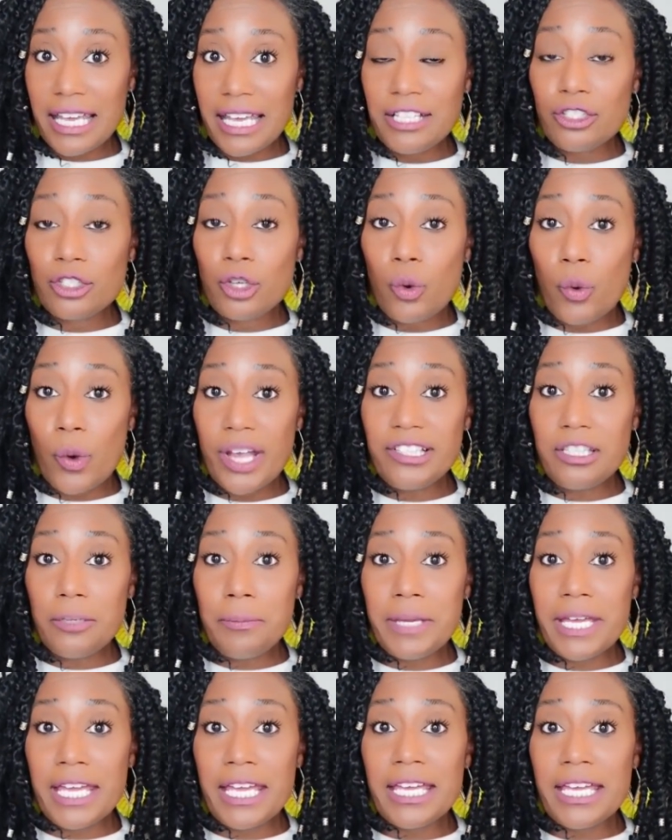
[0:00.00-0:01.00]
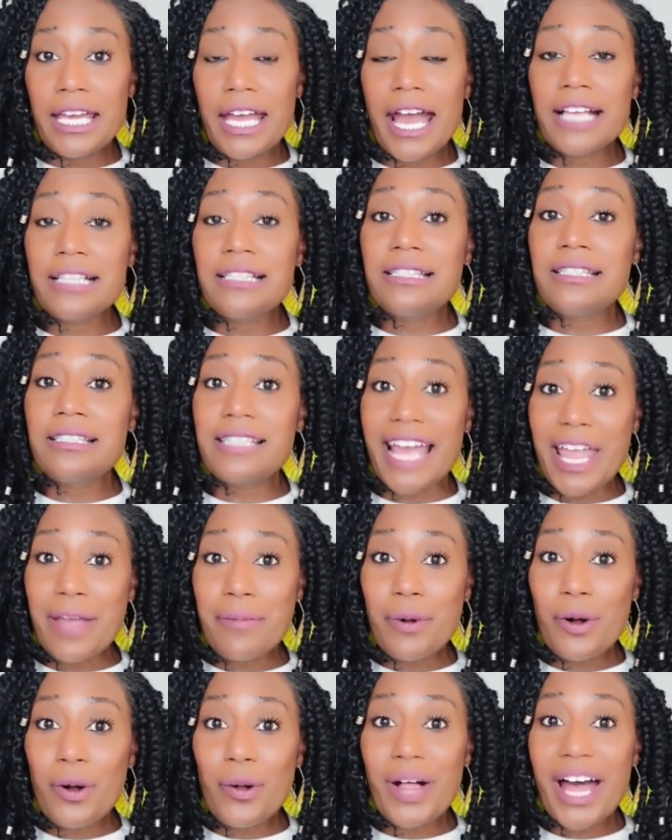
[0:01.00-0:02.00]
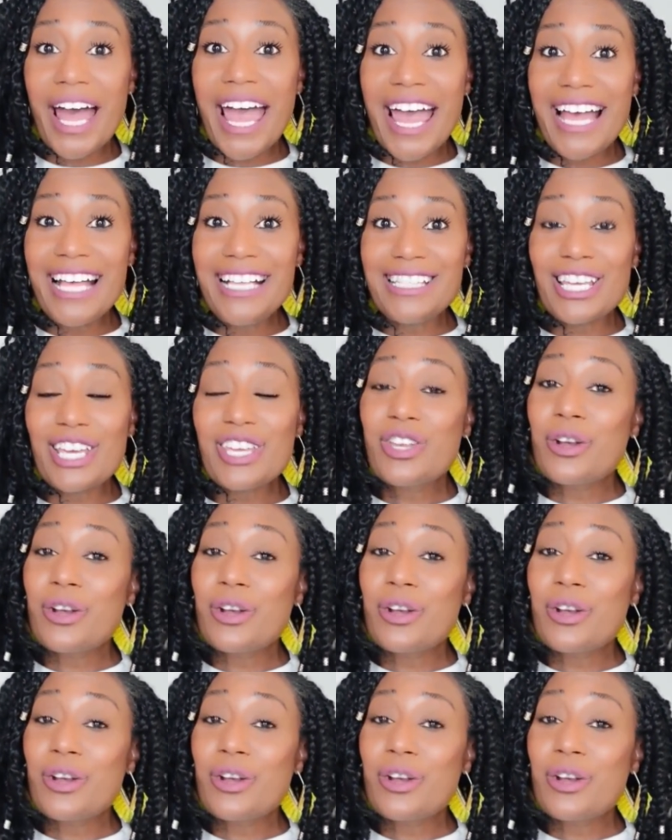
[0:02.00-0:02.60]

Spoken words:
is going to be as stable as